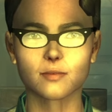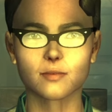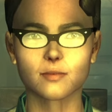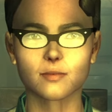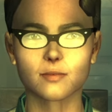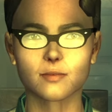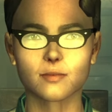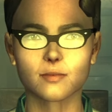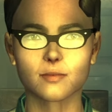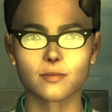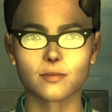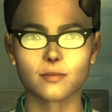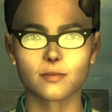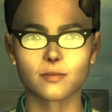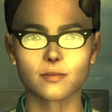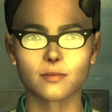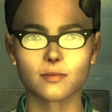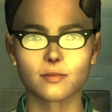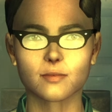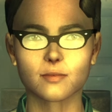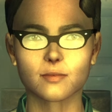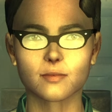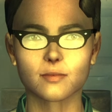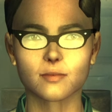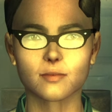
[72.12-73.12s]

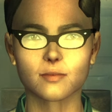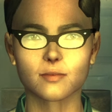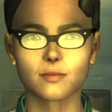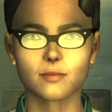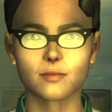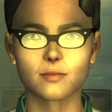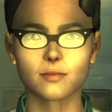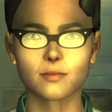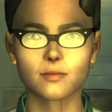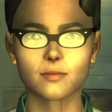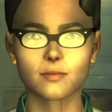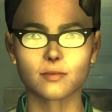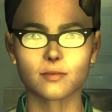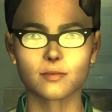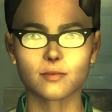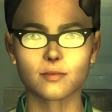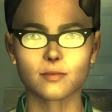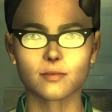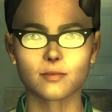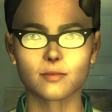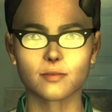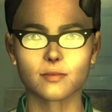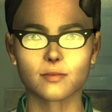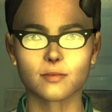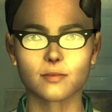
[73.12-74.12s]

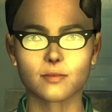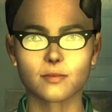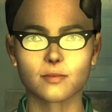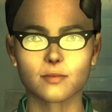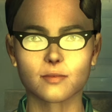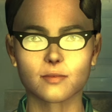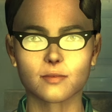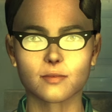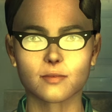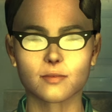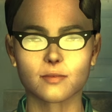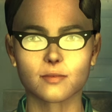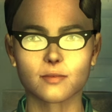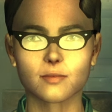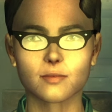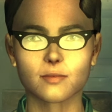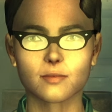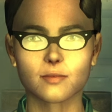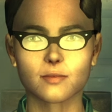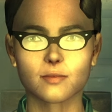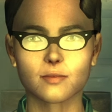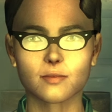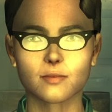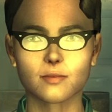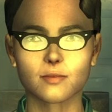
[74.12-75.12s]

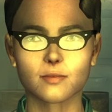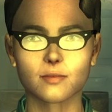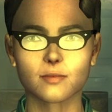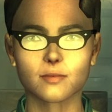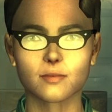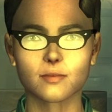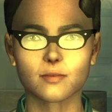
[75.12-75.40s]
(silence)